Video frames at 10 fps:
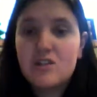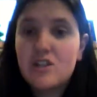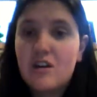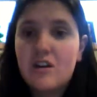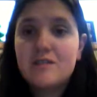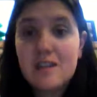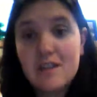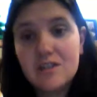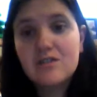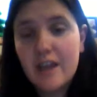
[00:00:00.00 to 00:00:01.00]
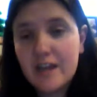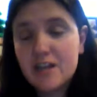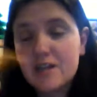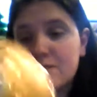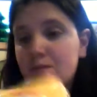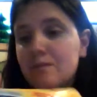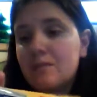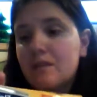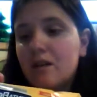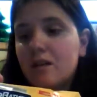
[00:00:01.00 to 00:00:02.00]
She's on dental care,
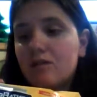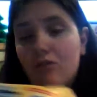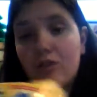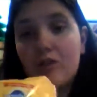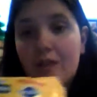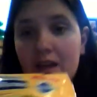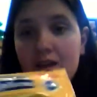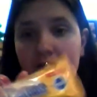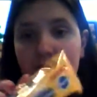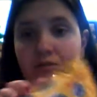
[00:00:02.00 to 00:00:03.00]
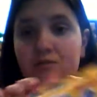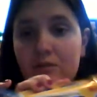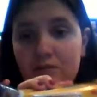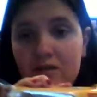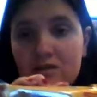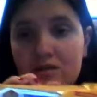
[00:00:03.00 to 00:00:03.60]
royal canine food from her